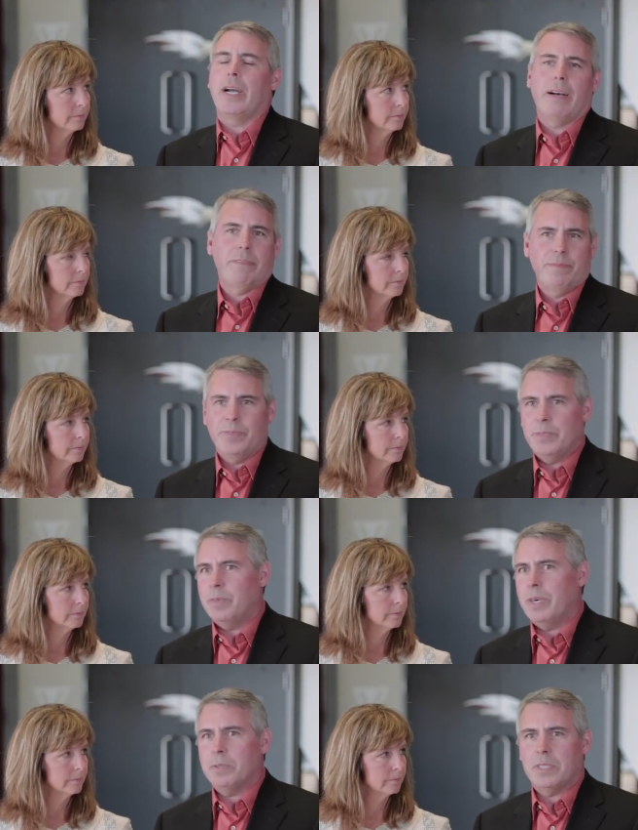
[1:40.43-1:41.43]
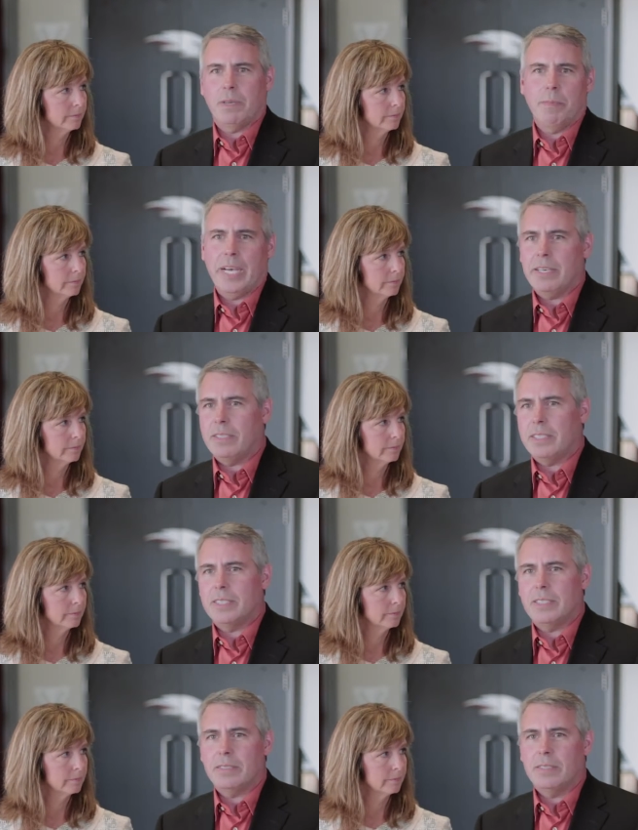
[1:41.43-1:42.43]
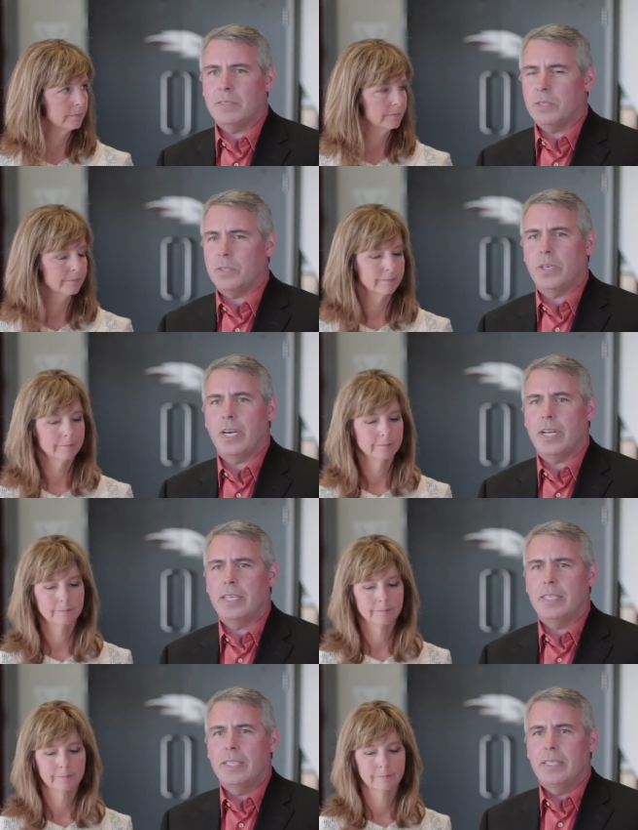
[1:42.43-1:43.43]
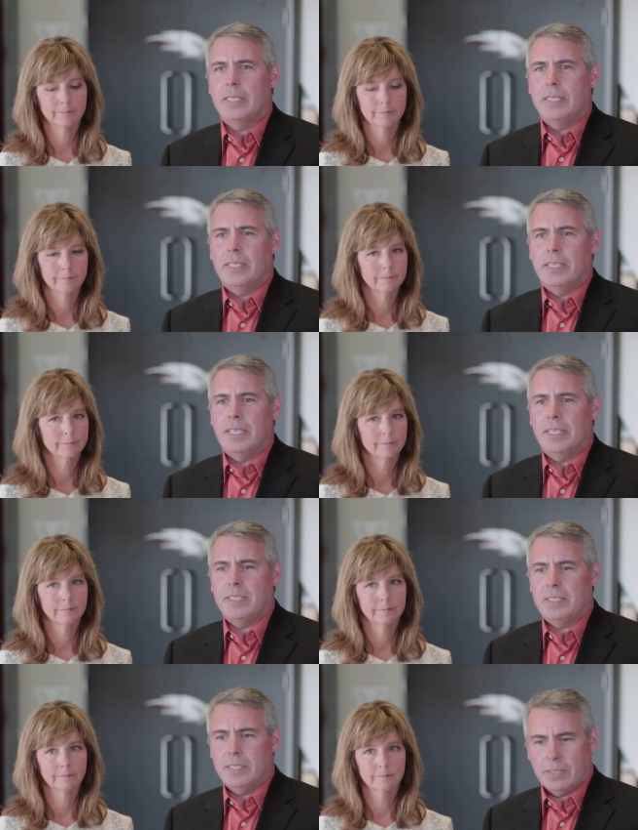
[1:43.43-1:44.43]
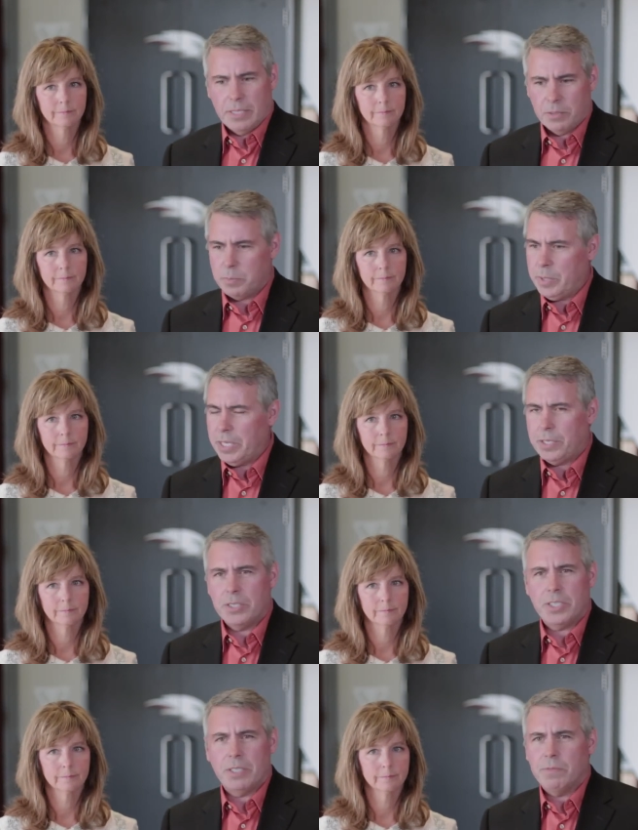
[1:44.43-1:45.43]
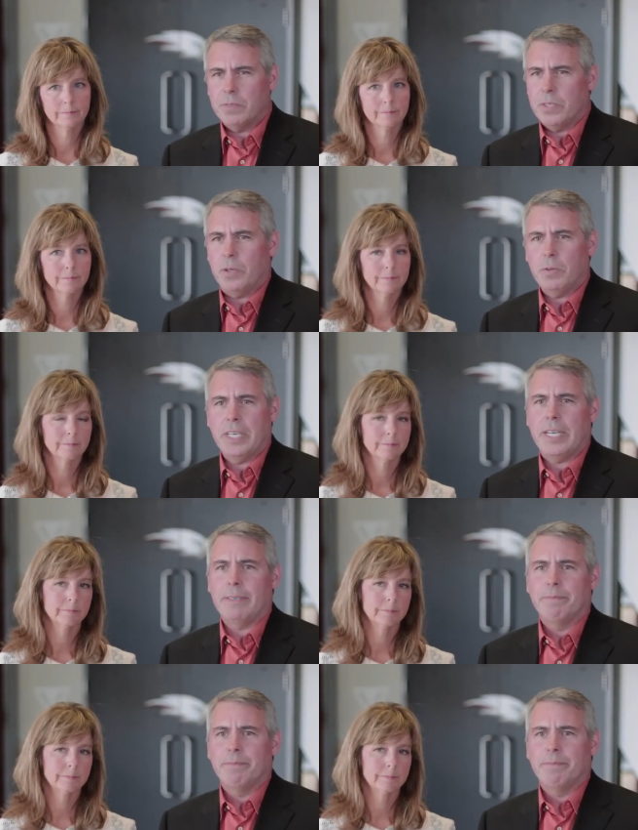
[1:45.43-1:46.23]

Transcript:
Speaker 1: wow, why was I battling this? This is great and it just gives me energy for the whole day.